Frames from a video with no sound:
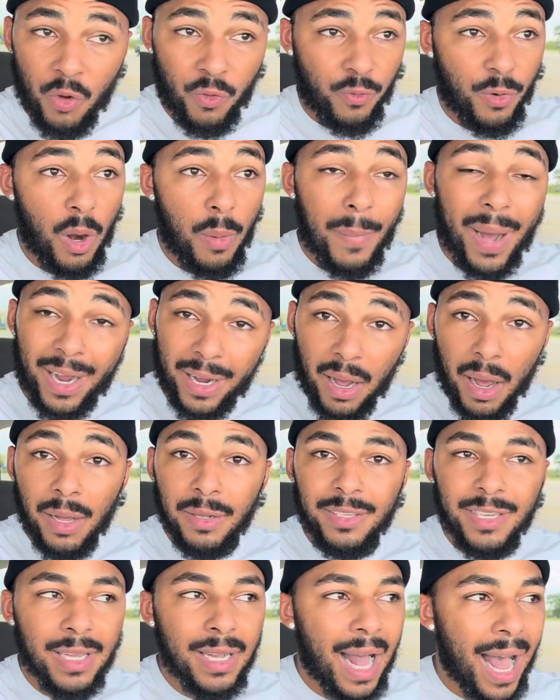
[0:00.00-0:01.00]
from my
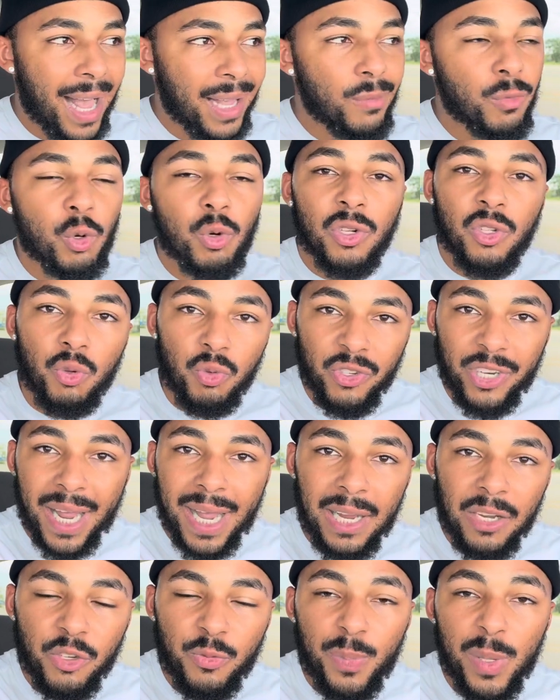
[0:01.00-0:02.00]
content, I am going to
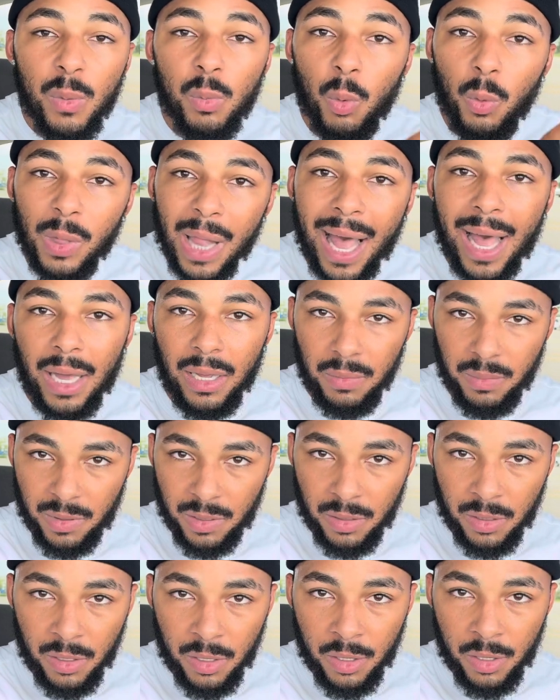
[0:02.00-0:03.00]
change people's lives.